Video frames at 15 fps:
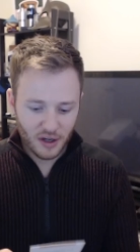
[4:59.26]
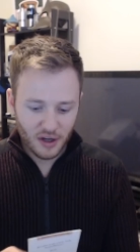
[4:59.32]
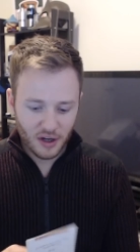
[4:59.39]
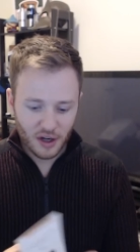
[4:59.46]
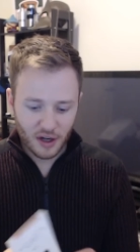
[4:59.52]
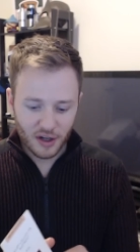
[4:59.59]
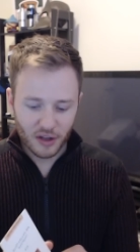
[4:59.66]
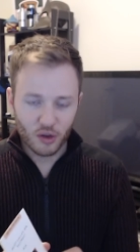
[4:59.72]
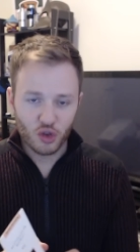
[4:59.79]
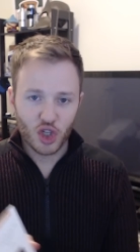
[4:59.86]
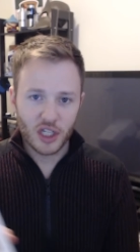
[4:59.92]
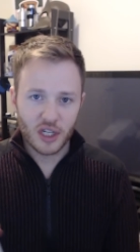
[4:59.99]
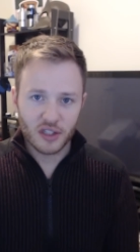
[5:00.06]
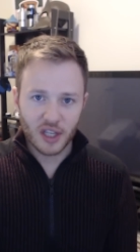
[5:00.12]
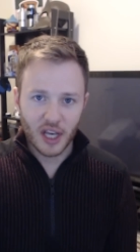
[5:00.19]
another
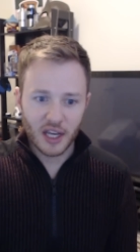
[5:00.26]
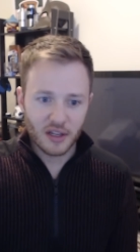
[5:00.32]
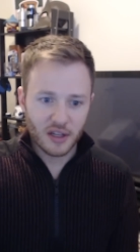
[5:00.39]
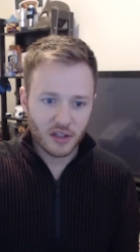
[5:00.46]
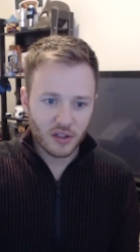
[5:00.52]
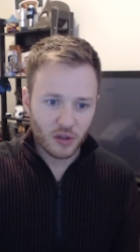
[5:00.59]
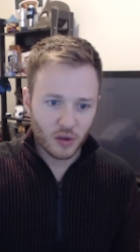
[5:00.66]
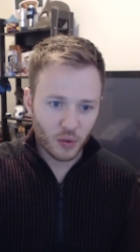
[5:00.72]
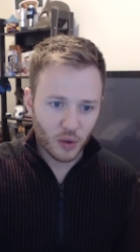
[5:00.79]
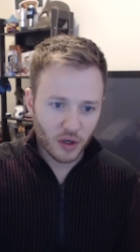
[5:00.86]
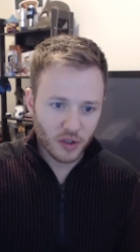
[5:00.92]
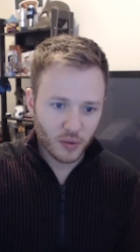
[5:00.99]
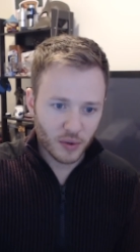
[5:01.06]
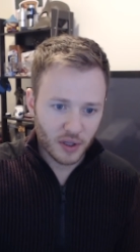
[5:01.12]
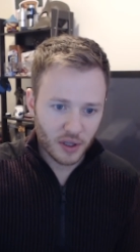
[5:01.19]
genius scientist who
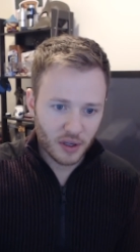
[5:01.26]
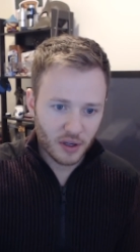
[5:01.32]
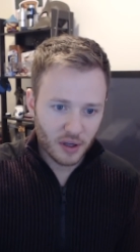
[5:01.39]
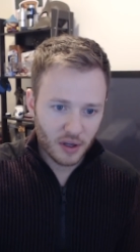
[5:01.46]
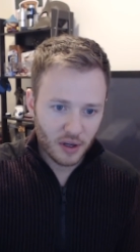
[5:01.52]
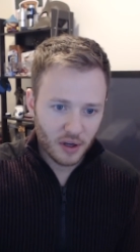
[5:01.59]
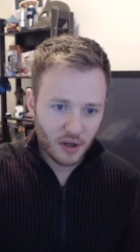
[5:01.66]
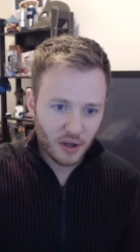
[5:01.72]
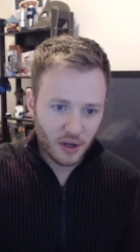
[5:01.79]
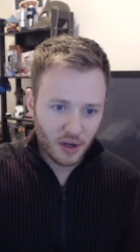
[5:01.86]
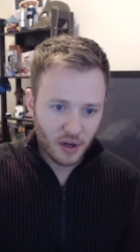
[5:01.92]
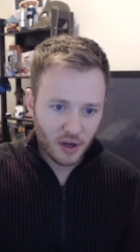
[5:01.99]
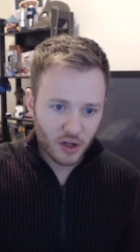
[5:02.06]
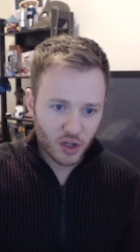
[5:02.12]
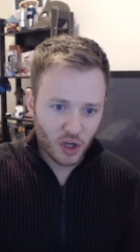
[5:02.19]
works with
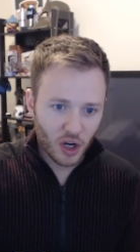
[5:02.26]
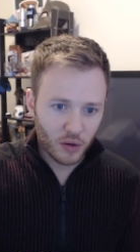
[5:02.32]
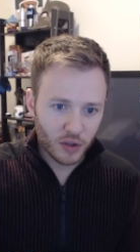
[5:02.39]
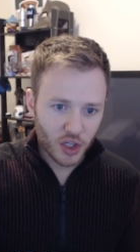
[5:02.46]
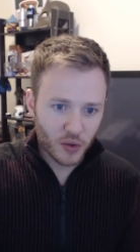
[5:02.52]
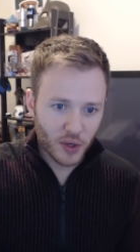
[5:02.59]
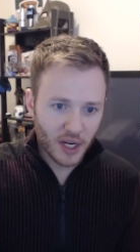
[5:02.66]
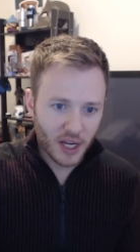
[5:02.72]
not only shrinking